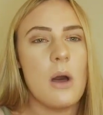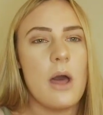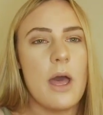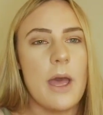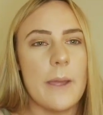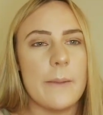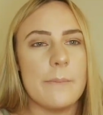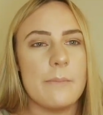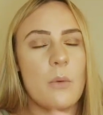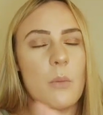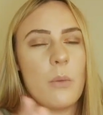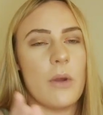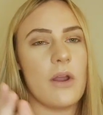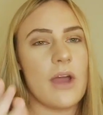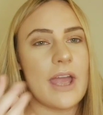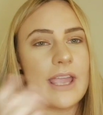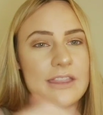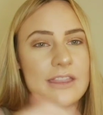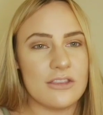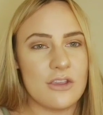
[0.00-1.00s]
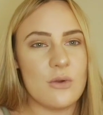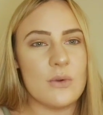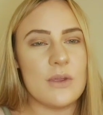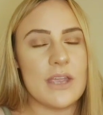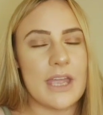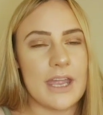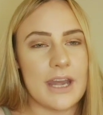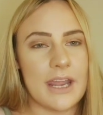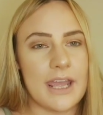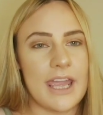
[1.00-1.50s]
when I do
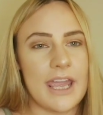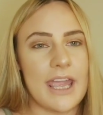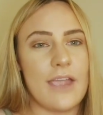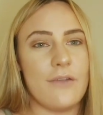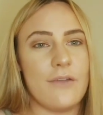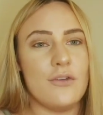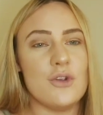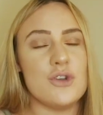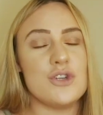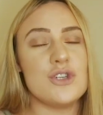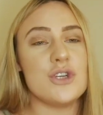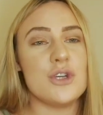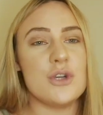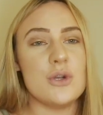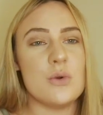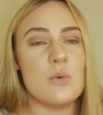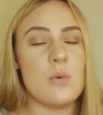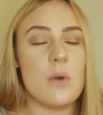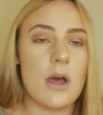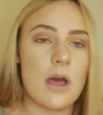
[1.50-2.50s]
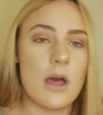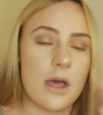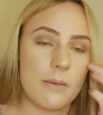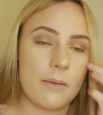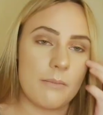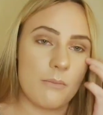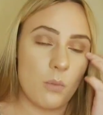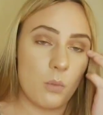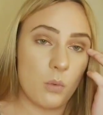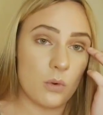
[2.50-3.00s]
get it, if you do
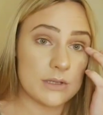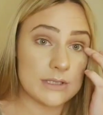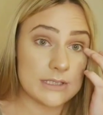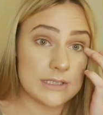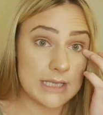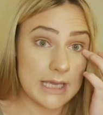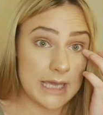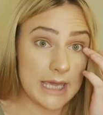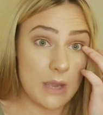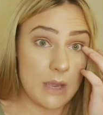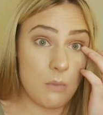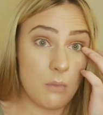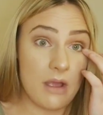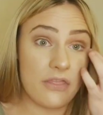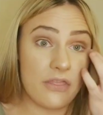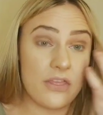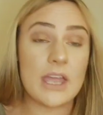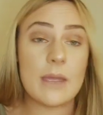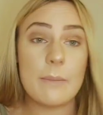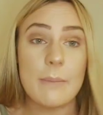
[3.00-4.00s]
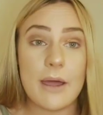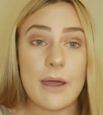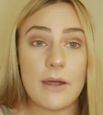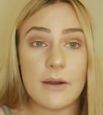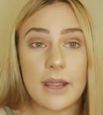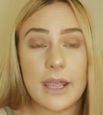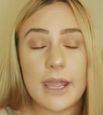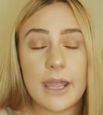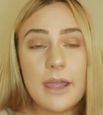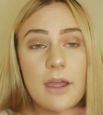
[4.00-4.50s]
want to hear what I think about
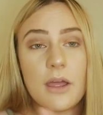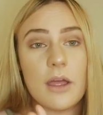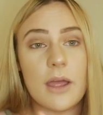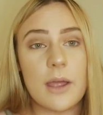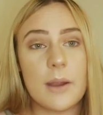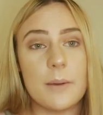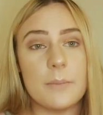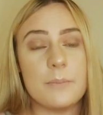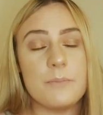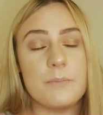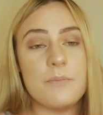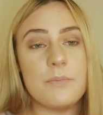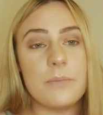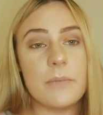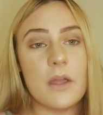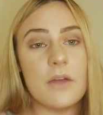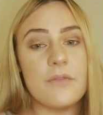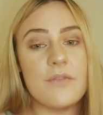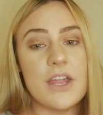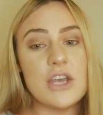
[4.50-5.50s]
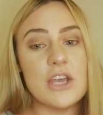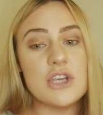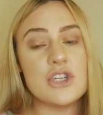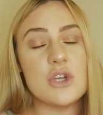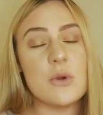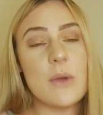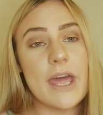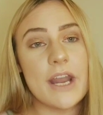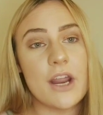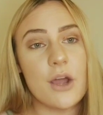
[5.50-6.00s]
it, then
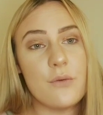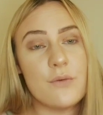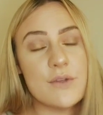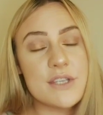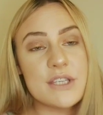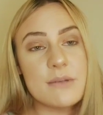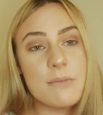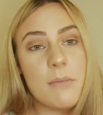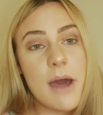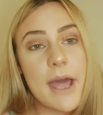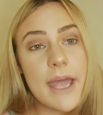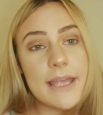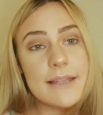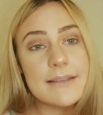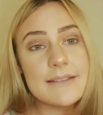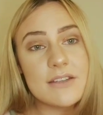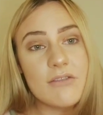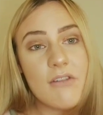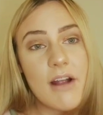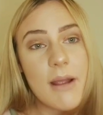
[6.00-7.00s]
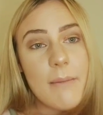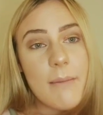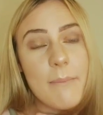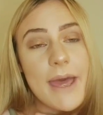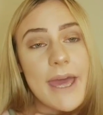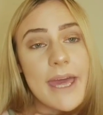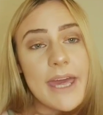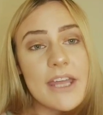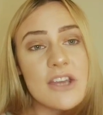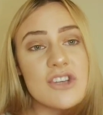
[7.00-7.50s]
do head over to my Instagram
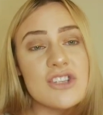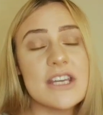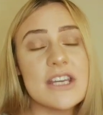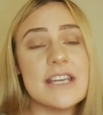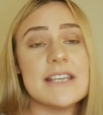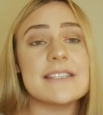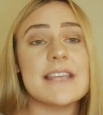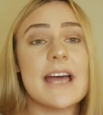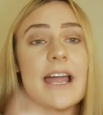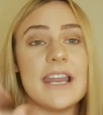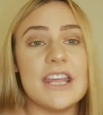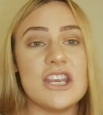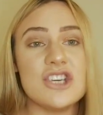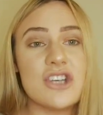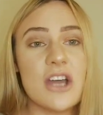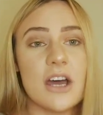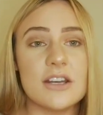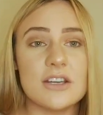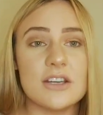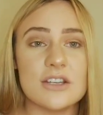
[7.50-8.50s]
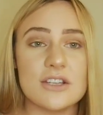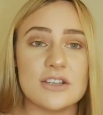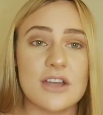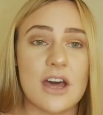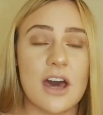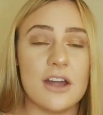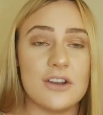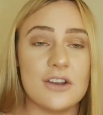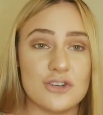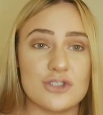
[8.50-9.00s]
page. It's
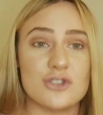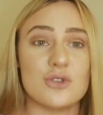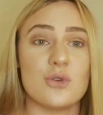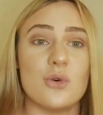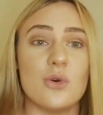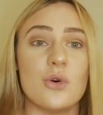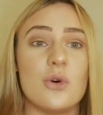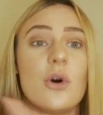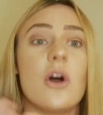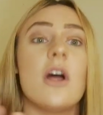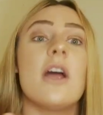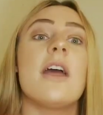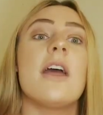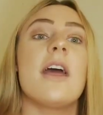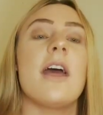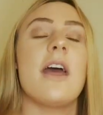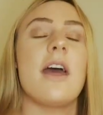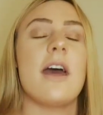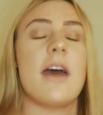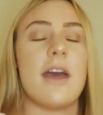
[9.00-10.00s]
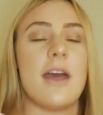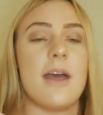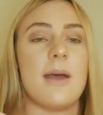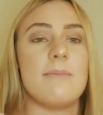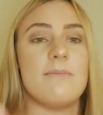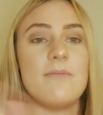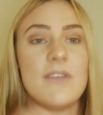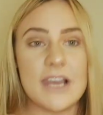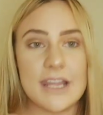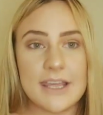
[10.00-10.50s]

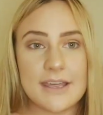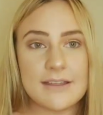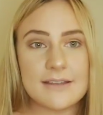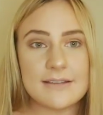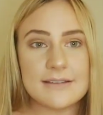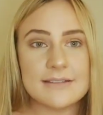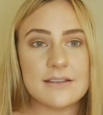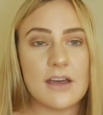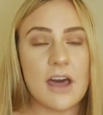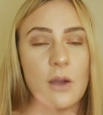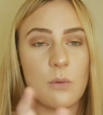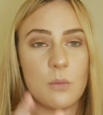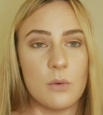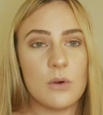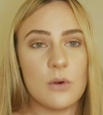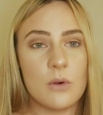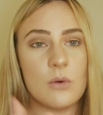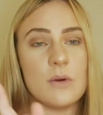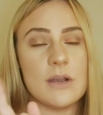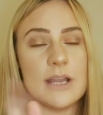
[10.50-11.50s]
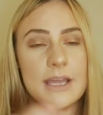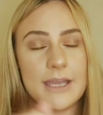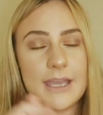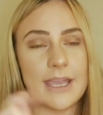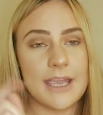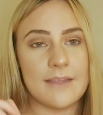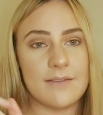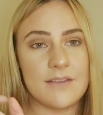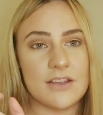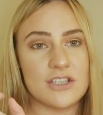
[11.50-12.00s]
Alicia_Villiers. I will link it
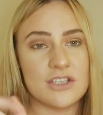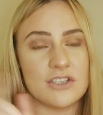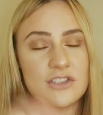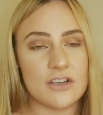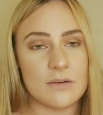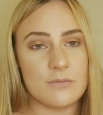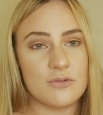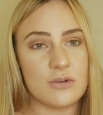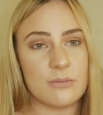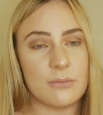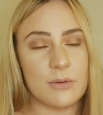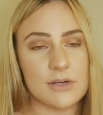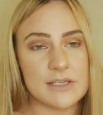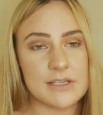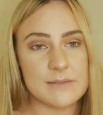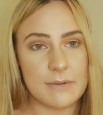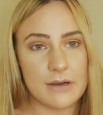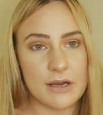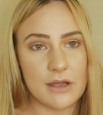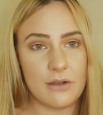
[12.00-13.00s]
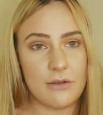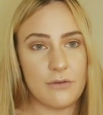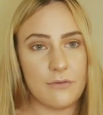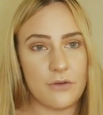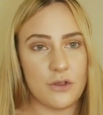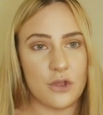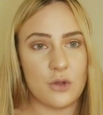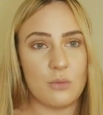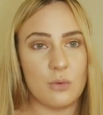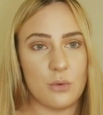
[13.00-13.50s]
in the description box below
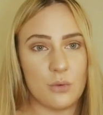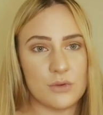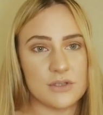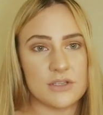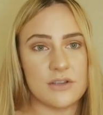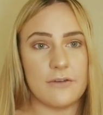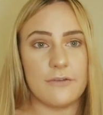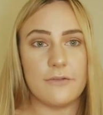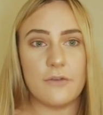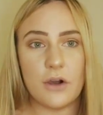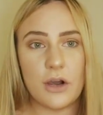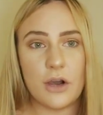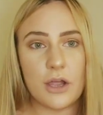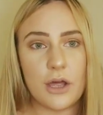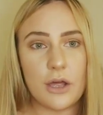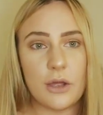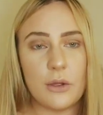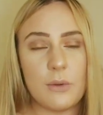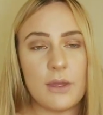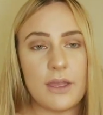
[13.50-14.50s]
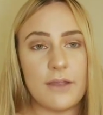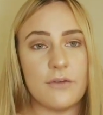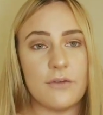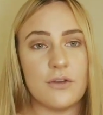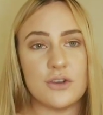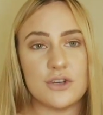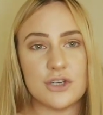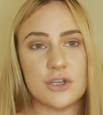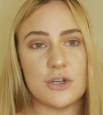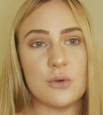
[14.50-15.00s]
for you all to follow if
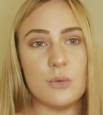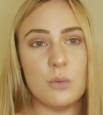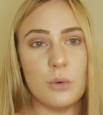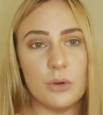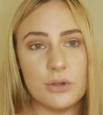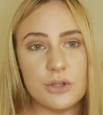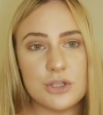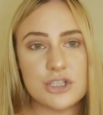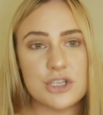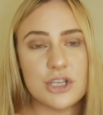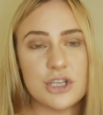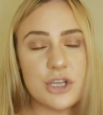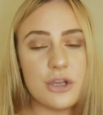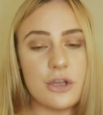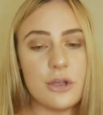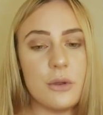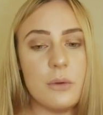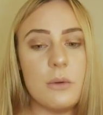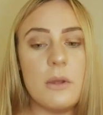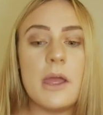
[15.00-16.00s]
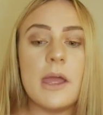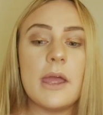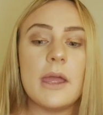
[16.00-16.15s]
you do want to.